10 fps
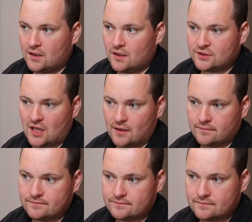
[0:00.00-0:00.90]
So
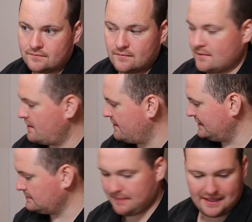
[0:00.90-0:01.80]
this
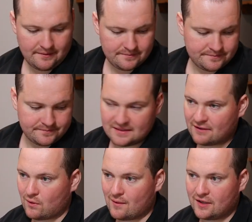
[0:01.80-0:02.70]
bit, if
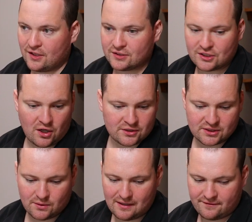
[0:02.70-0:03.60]
we were to use a
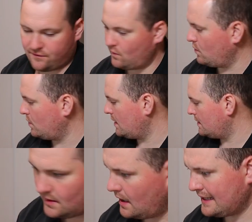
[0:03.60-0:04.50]
contour for,
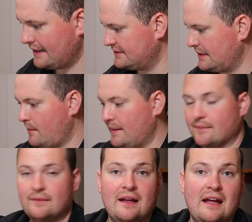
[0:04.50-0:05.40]
I can't even see my bit.
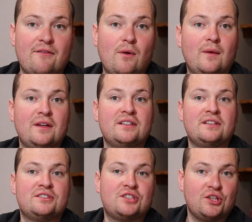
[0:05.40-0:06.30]
If we were
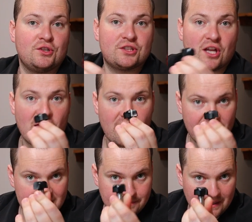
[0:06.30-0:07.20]
to use
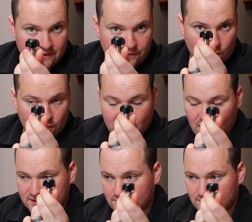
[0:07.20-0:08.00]
this bit for the contour